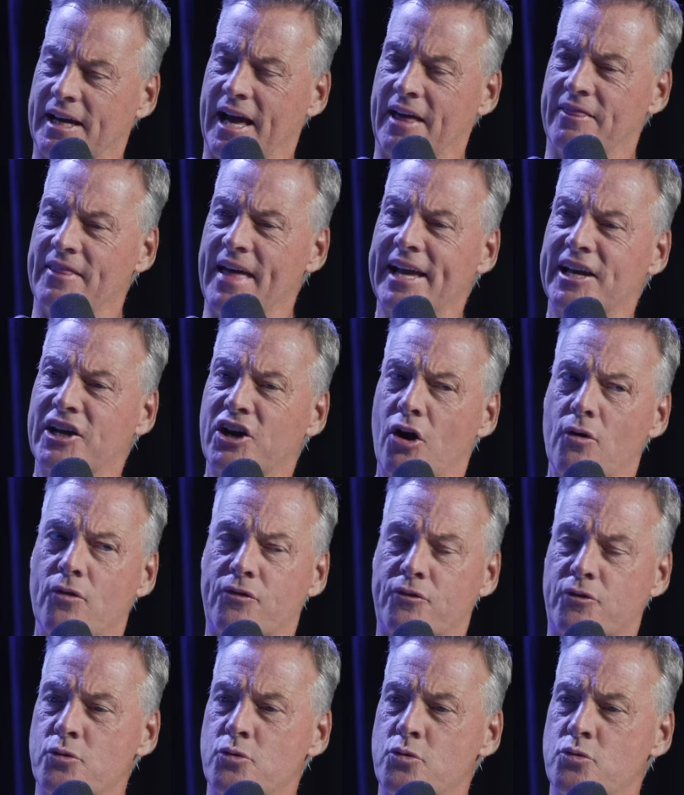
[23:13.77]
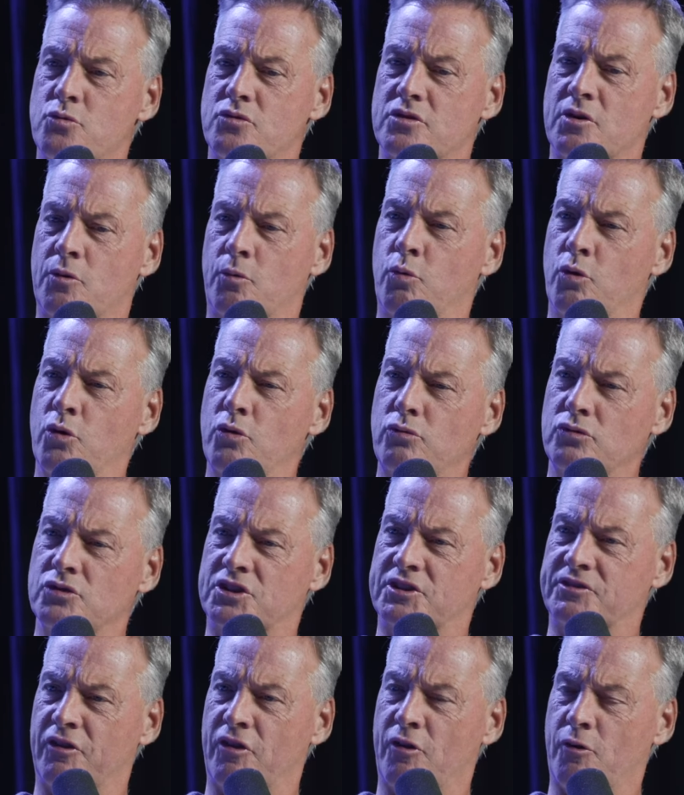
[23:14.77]
And they go through the wounds
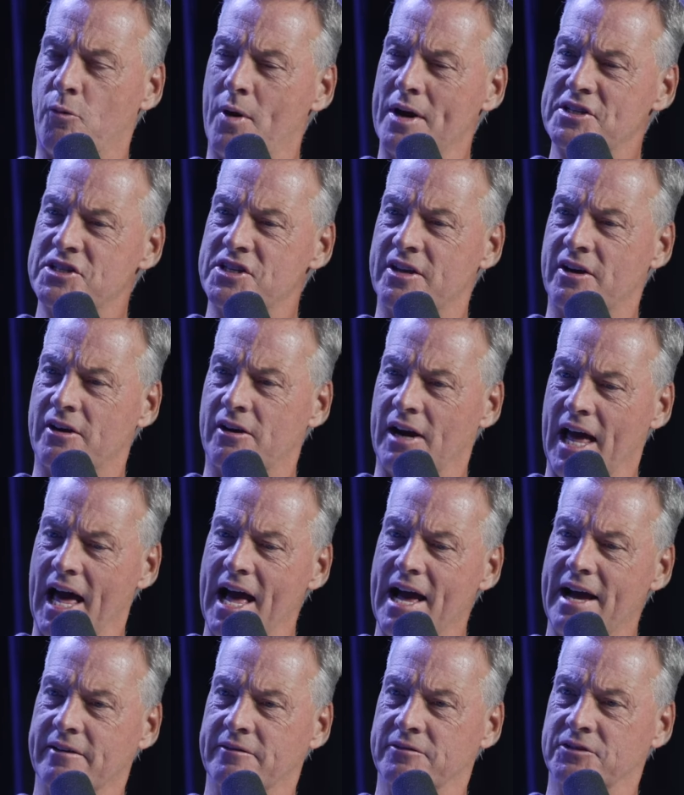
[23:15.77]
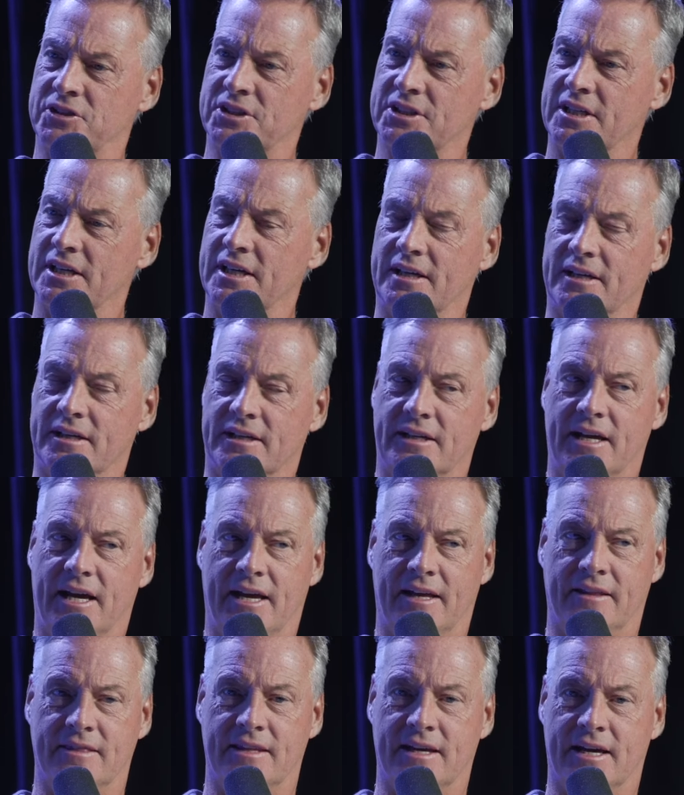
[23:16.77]
for the rest of their lives. Mm-hmm.
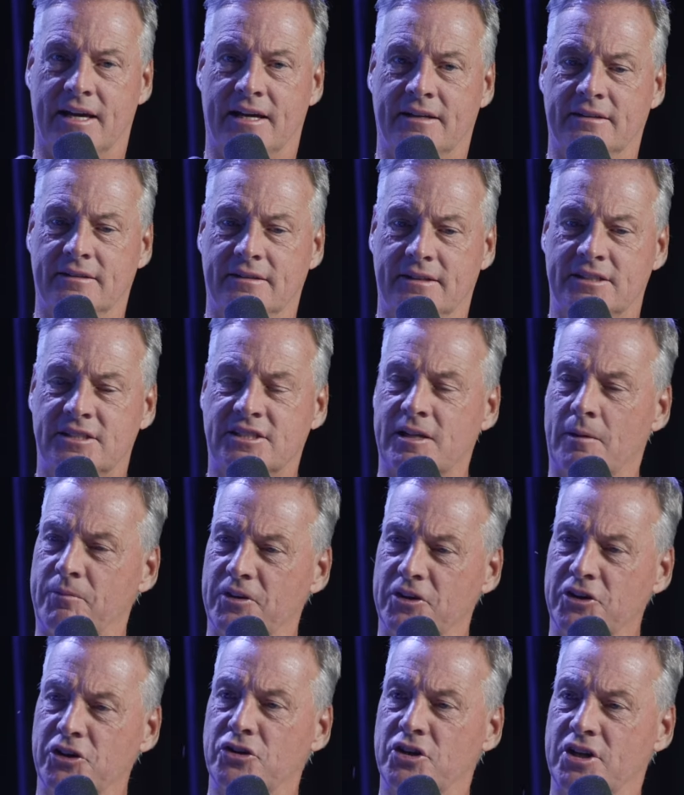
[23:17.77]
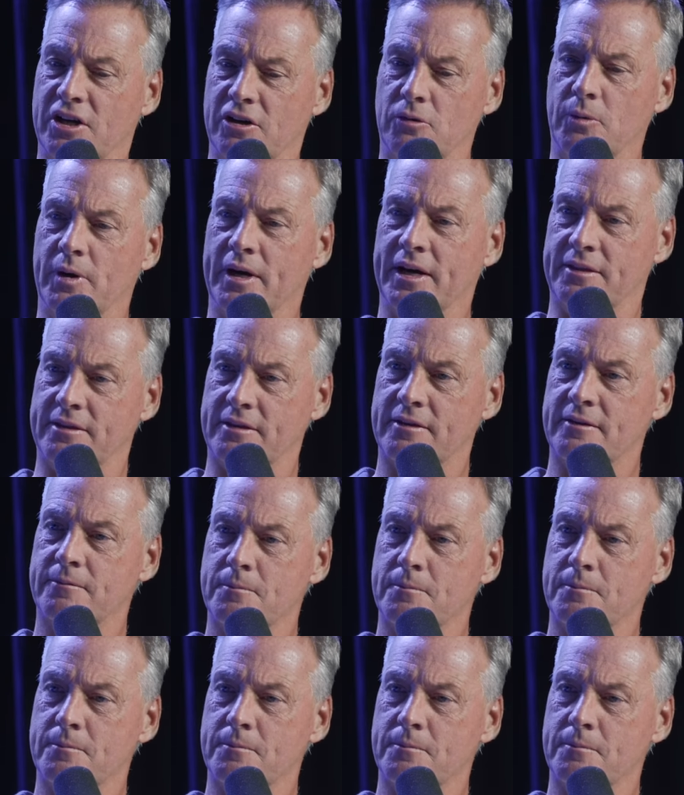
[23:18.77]
And uh, it's something you deal with.